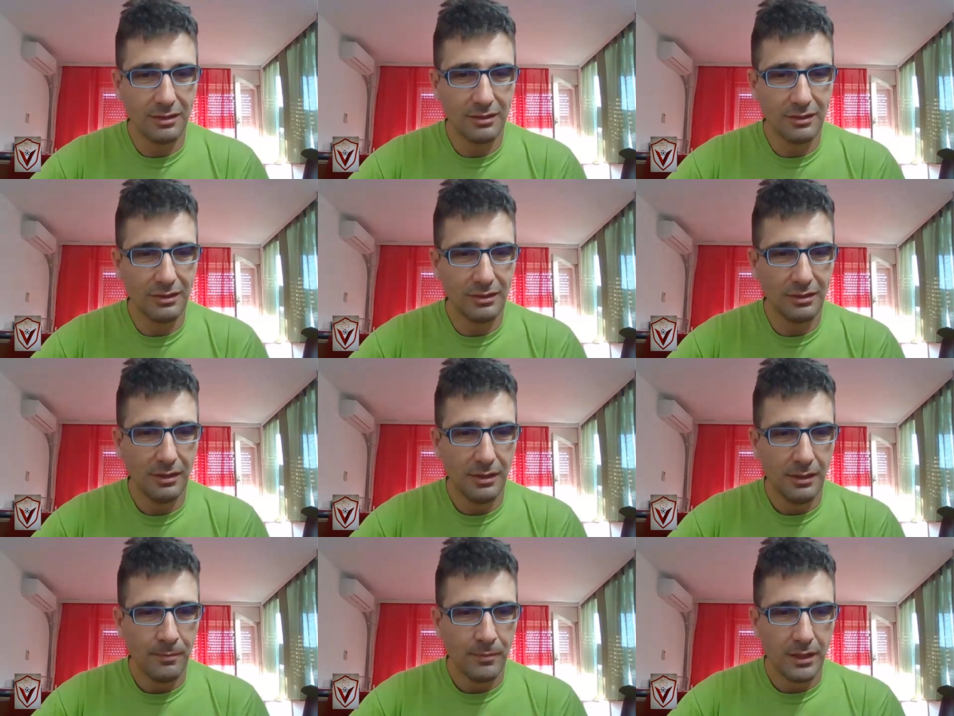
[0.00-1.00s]
and uh,
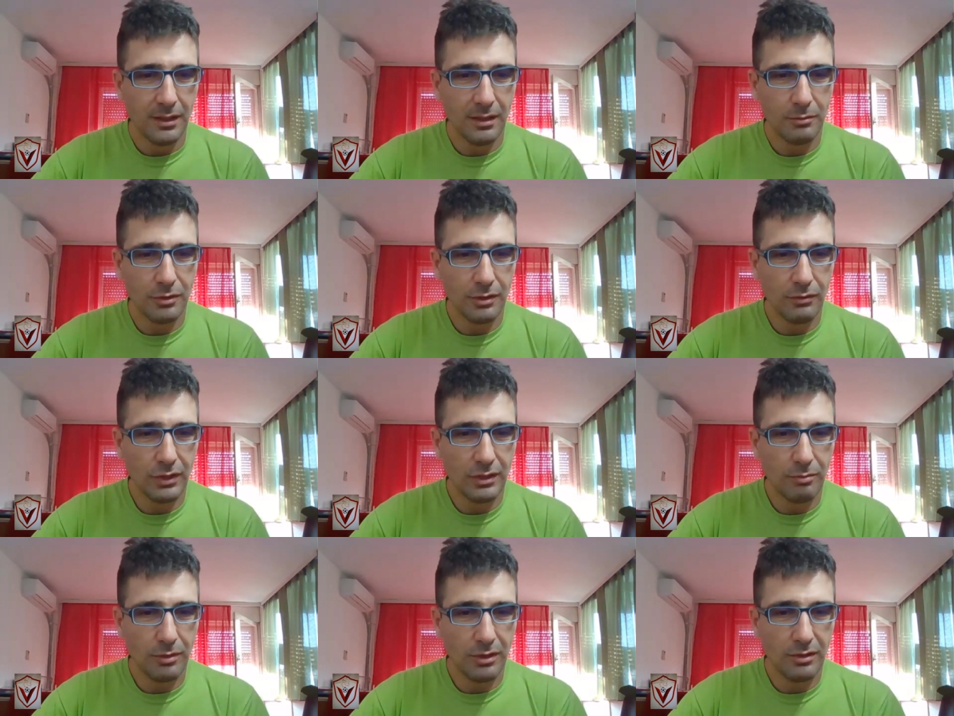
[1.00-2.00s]
Emily
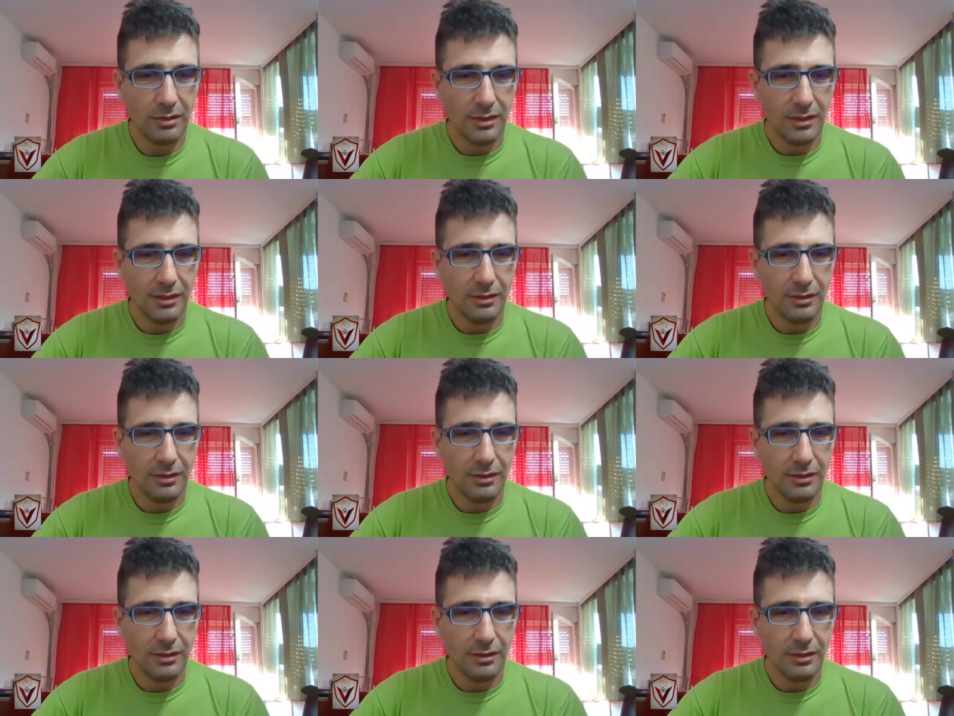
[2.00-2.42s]
Whitmire.